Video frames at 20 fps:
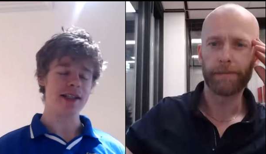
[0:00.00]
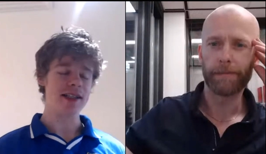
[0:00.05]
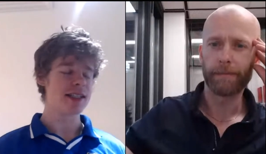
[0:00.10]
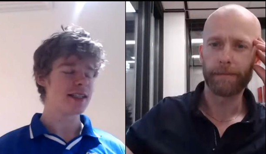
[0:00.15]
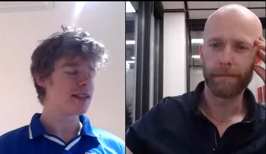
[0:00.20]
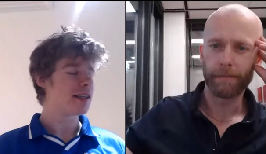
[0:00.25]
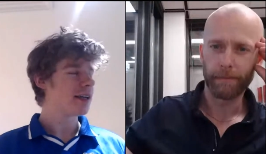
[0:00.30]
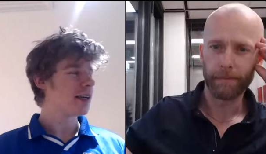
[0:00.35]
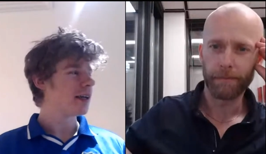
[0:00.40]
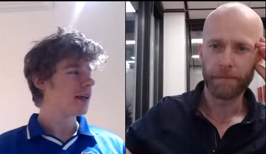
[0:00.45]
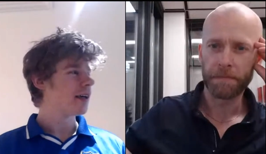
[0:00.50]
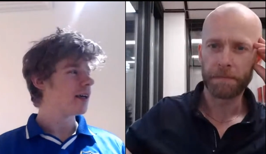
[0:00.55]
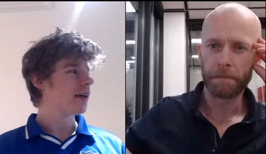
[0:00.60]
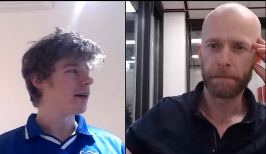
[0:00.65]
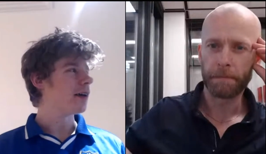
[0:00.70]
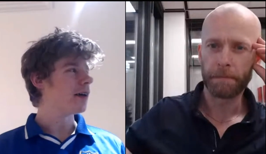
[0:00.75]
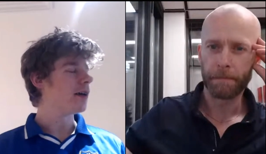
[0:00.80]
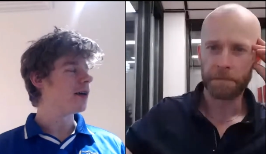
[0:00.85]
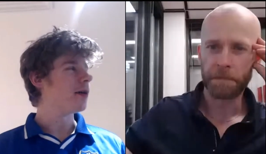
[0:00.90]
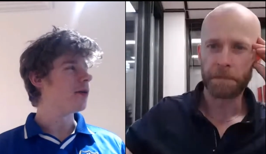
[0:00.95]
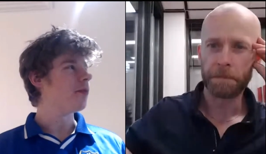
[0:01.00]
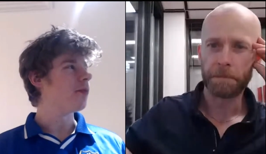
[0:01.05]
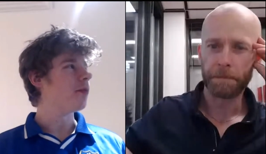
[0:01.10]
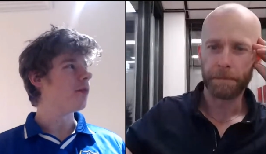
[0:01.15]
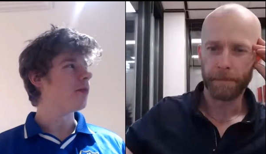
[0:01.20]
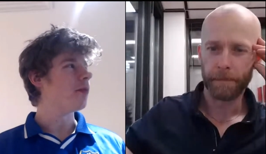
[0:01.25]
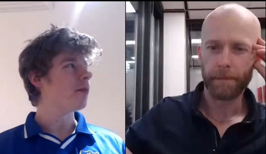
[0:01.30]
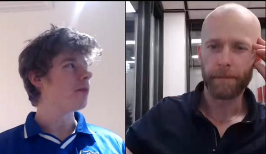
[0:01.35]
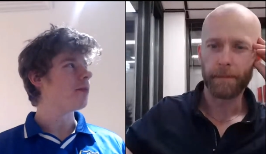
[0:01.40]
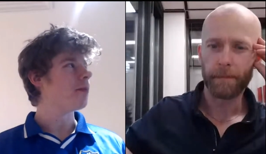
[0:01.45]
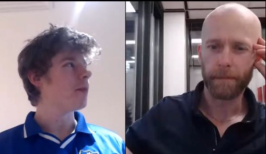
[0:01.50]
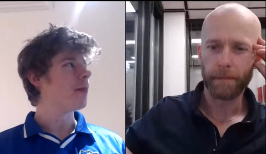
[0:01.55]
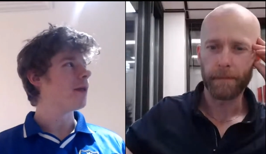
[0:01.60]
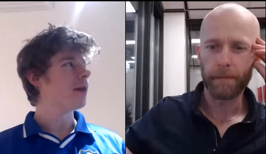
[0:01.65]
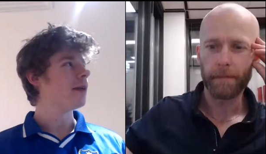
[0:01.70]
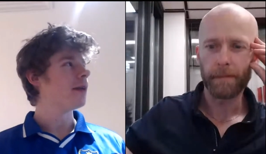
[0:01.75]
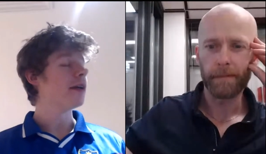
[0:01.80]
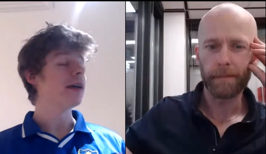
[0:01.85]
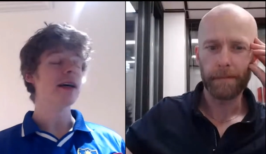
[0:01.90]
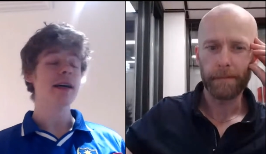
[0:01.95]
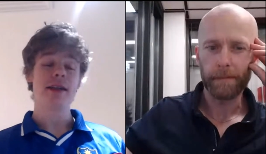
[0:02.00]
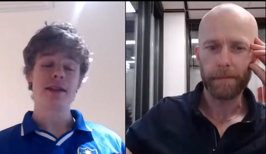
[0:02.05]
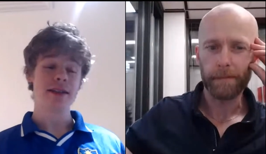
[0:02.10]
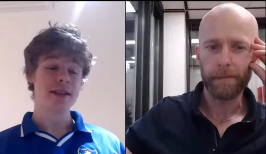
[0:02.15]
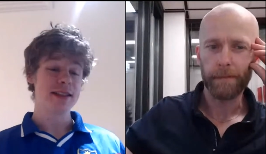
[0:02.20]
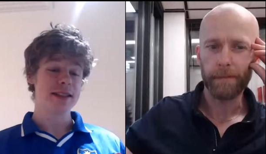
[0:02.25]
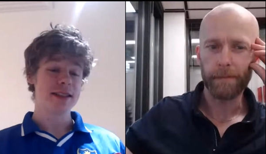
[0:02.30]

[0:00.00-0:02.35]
Speaker 1: at least. Um, yeah.